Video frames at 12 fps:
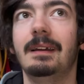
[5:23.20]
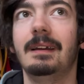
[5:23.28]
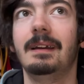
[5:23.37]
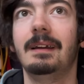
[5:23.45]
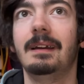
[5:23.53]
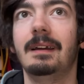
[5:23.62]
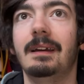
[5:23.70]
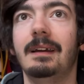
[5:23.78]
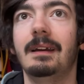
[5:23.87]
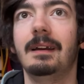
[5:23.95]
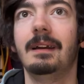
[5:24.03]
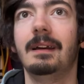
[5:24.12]

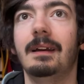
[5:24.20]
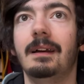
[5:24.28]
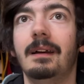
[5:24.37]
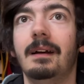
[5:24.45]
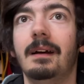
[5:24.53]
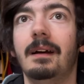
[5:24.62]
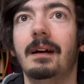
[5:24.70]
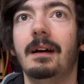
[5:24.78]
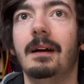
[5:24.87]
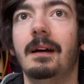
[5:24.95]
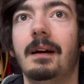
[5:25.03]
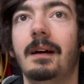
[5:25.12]

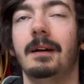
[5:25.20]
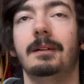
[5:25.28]
(silence)